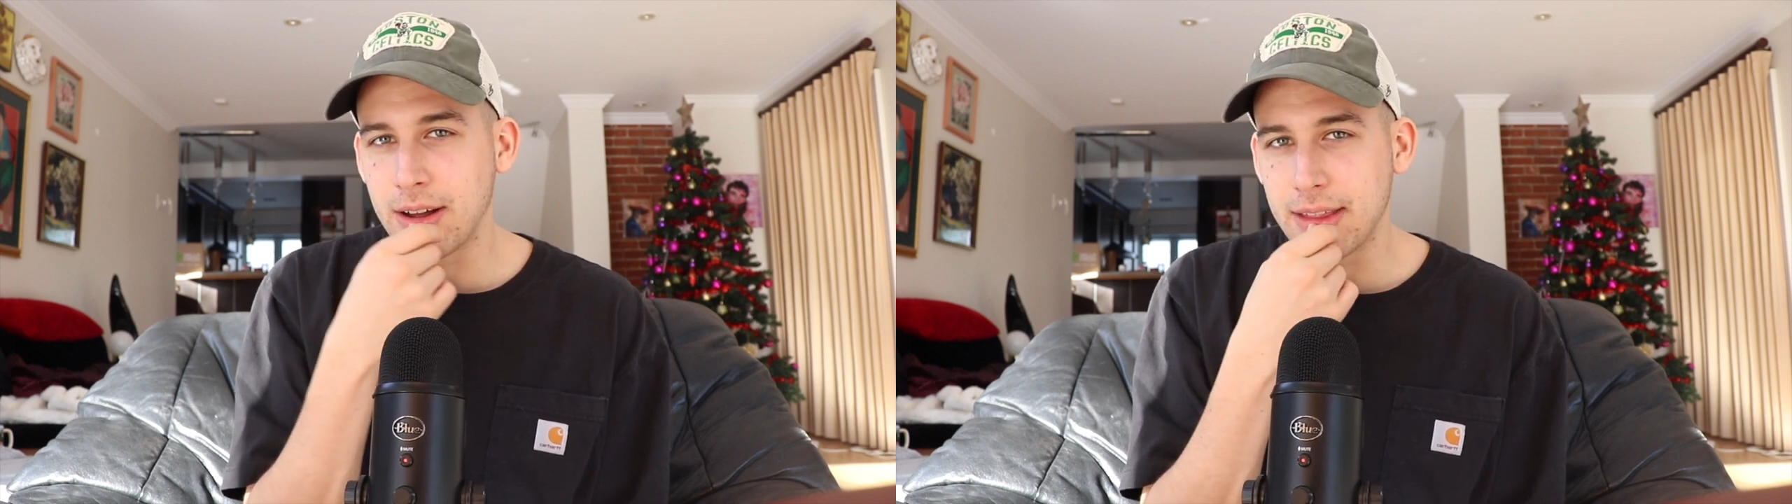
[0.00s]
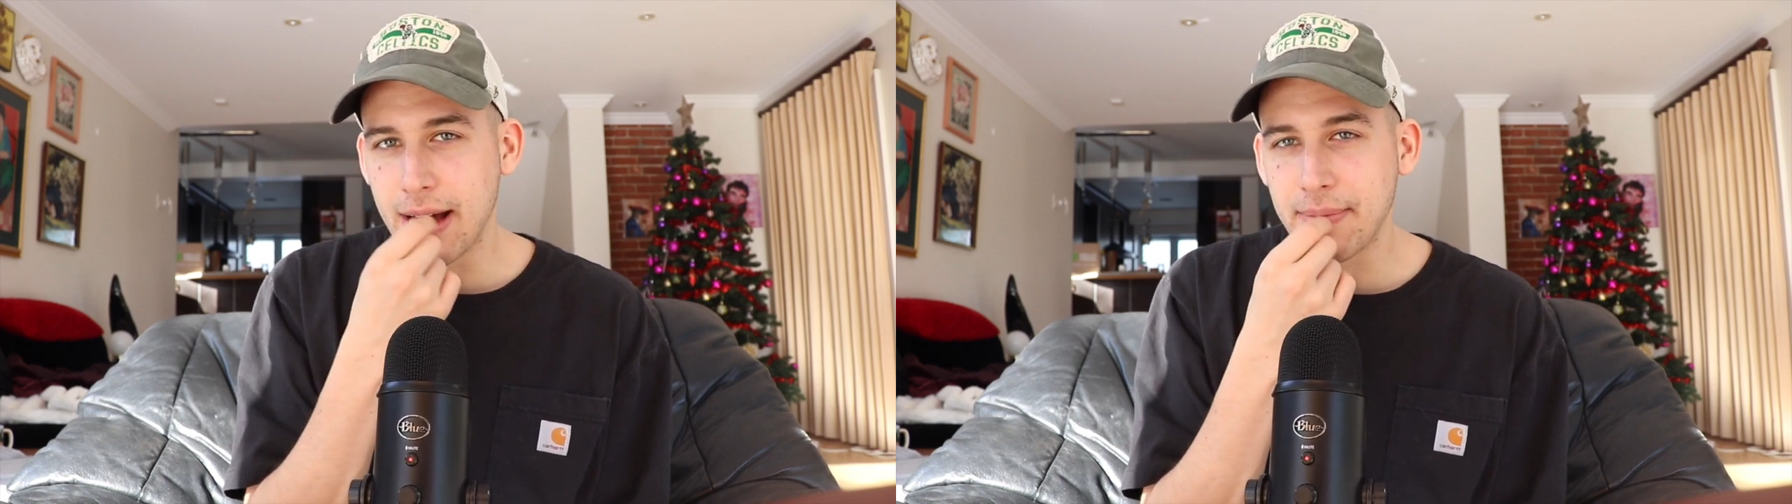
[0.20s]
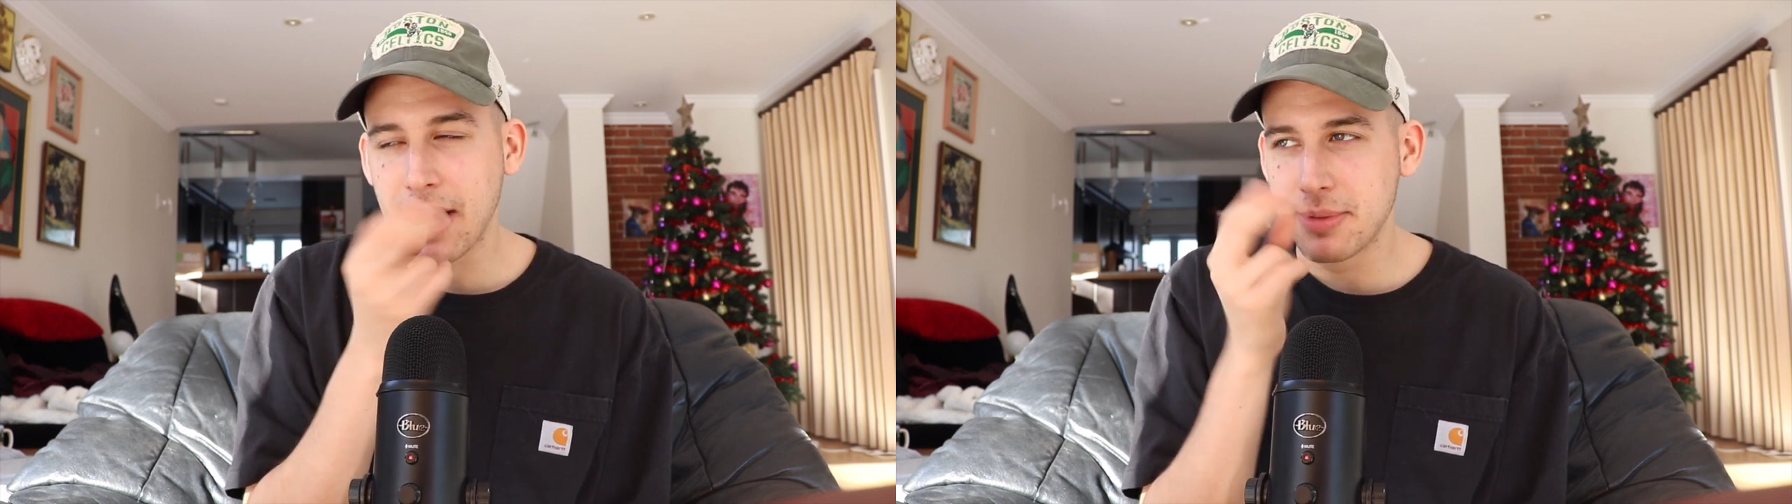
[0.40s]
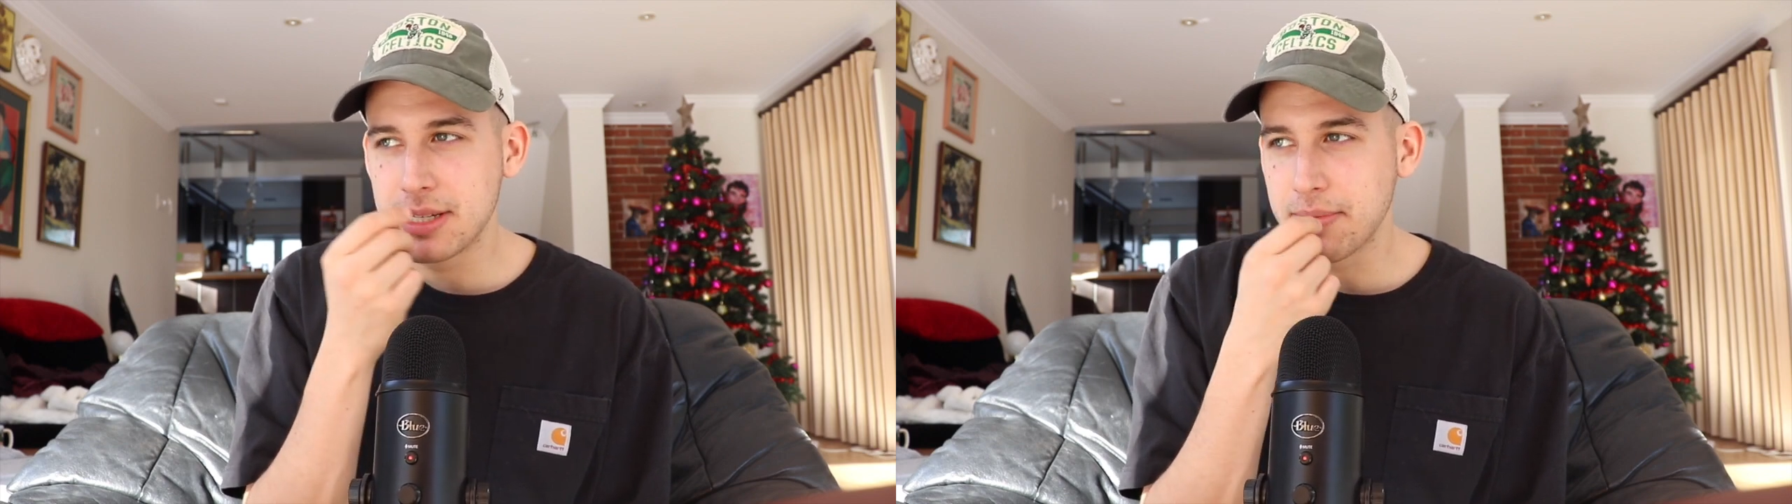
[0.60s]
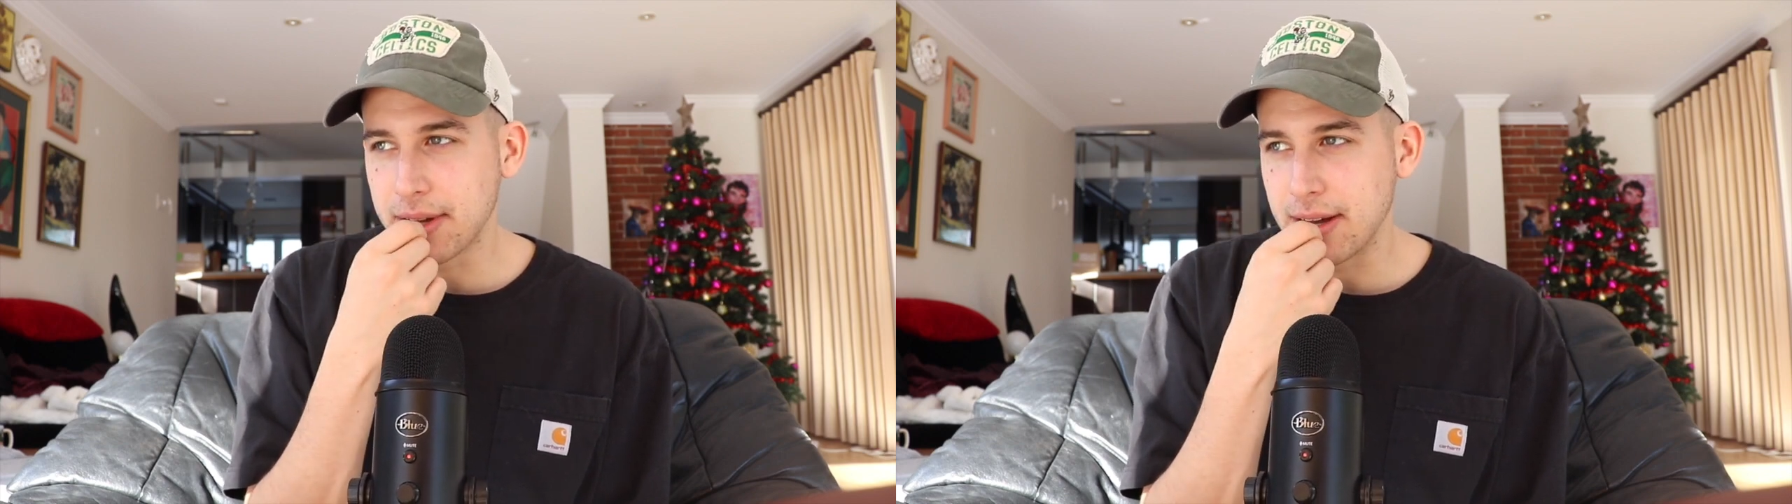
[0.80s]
on that. That'll be something